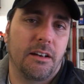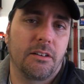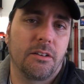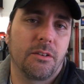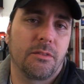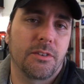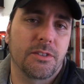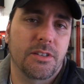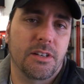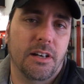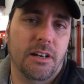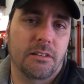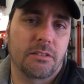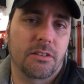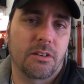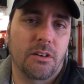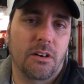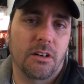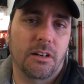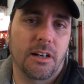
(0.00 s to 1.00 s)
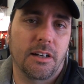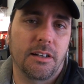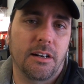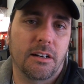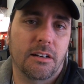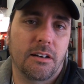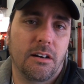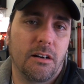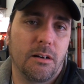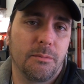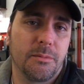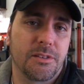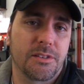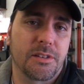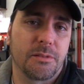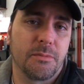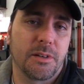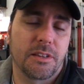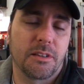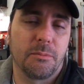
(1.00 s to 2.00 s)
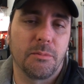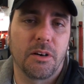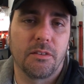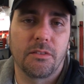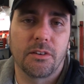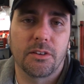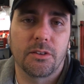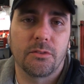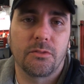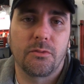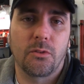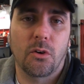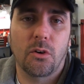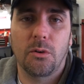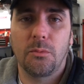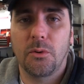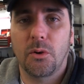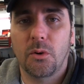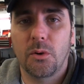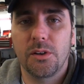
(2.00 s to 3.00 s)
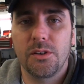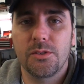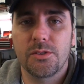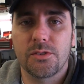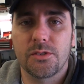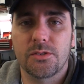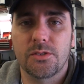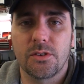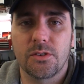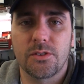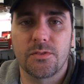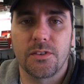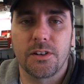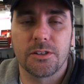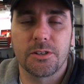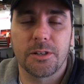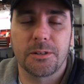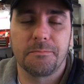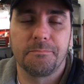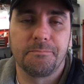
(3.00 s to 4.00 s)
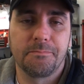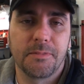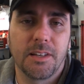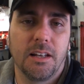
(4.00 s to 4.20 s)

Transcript: on over to eric the car guy dot com and submit them over at the forum or use the search function.